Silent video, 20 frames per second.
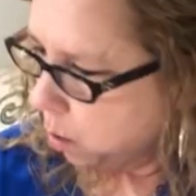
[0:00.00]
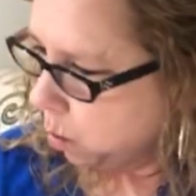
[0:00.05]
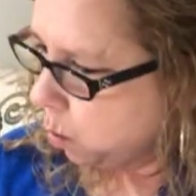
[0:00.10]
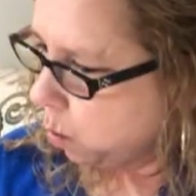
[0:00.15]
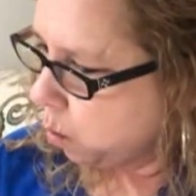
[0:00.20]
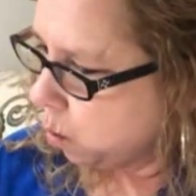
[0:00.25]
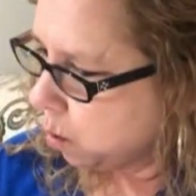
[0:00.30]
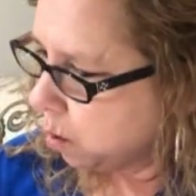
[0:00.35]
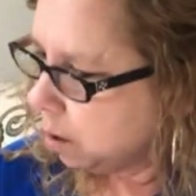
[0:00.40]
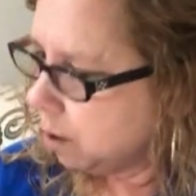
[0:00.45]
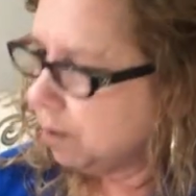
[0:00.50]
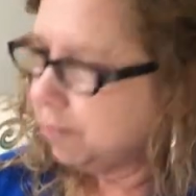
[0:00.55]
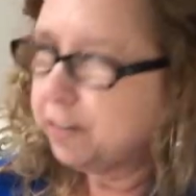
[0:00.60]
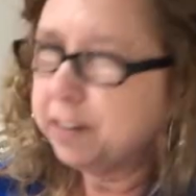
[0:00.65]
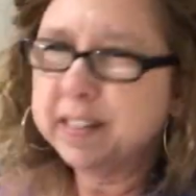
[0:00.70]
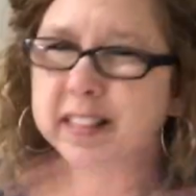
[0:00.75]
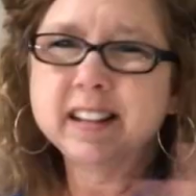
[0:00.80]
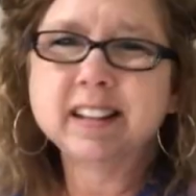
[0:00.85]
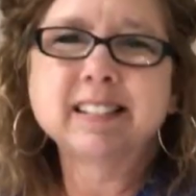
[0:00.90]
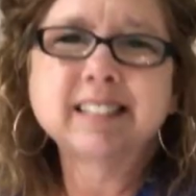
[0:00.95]
or
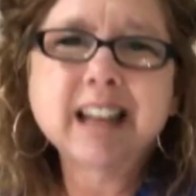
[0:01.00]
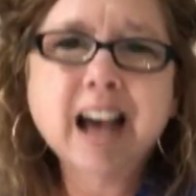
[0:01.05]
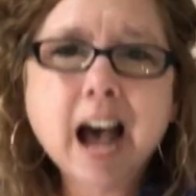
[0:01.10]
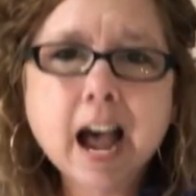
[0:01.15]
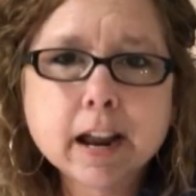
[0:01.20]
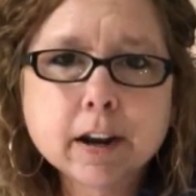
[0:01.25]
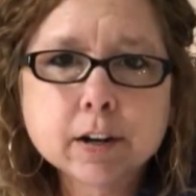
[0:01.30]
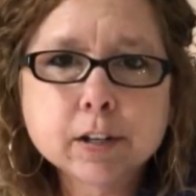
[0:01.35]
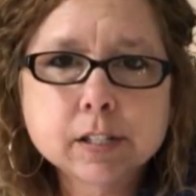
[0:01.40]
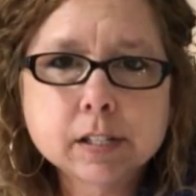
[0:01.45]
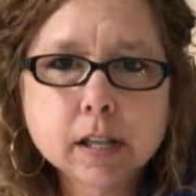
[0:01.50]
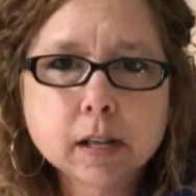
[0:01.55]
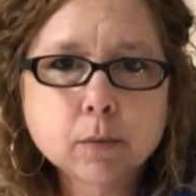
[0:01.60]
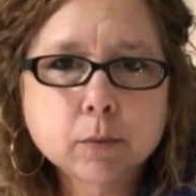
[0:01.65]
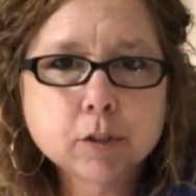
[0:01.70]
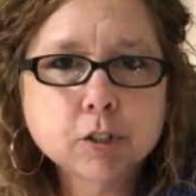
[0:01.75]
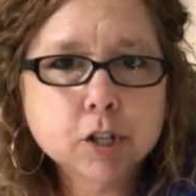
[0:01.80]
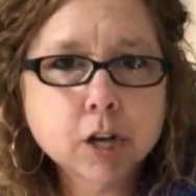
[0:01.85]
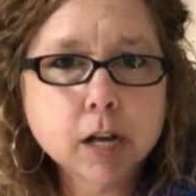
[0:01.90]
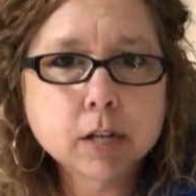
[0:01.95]
for the entire set,
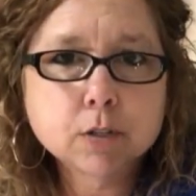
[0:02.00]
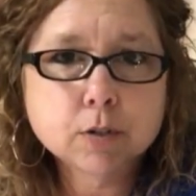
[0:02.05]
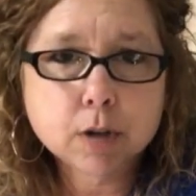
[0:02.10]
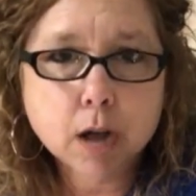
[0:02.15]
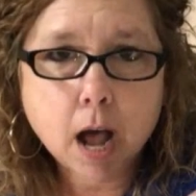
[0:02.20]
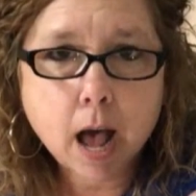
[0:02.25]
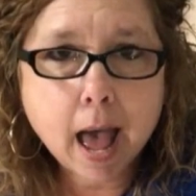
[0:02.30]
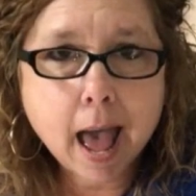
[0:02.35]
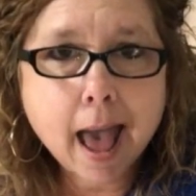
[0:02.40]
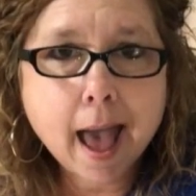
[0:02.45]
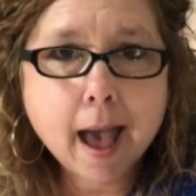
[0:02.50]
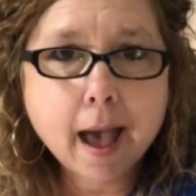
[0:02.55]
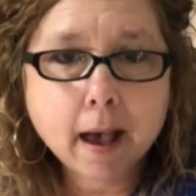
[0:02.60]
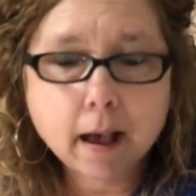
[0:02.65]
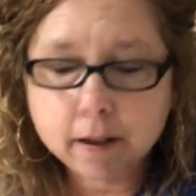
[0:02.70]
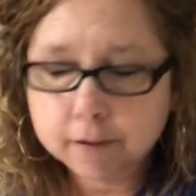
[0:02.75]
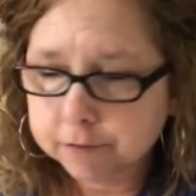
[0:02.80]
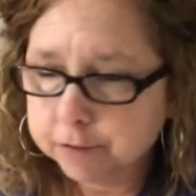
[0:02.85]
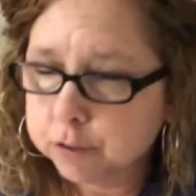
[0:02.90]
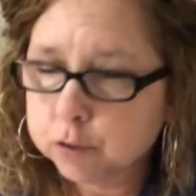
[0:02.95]
which I do not
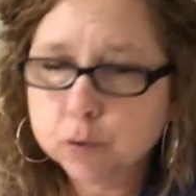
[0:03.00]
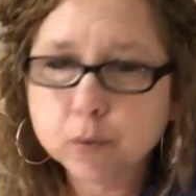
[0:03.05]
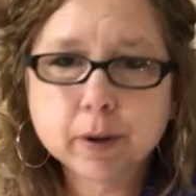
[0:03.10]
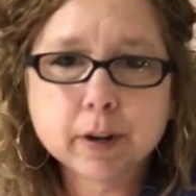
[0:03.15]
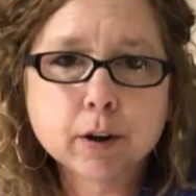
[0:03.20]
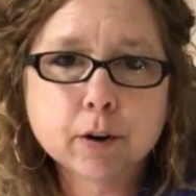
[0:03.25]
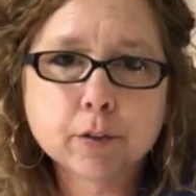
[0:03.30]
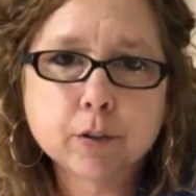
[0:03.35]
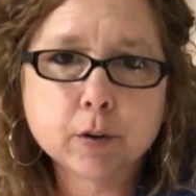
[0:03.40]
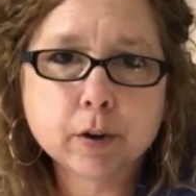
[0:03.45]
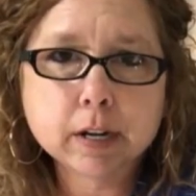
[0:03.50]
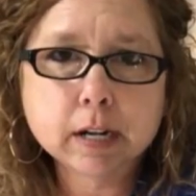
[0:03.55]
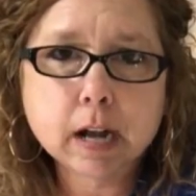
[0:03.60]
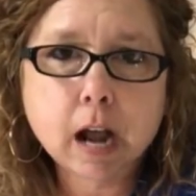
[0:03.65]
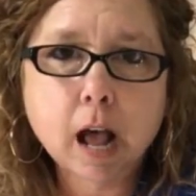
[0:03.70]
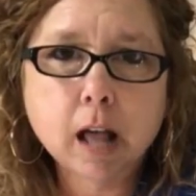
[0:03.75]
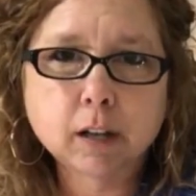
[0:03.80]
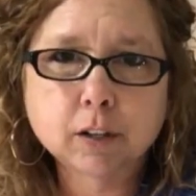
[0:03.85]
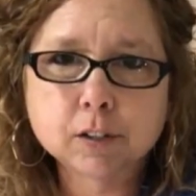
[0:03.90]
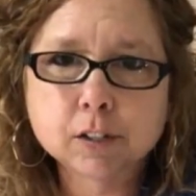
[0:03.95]
have, 20 or
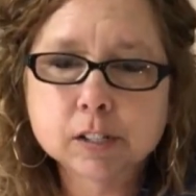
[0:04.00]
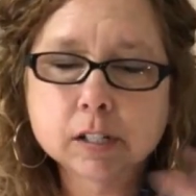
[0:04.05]
$30.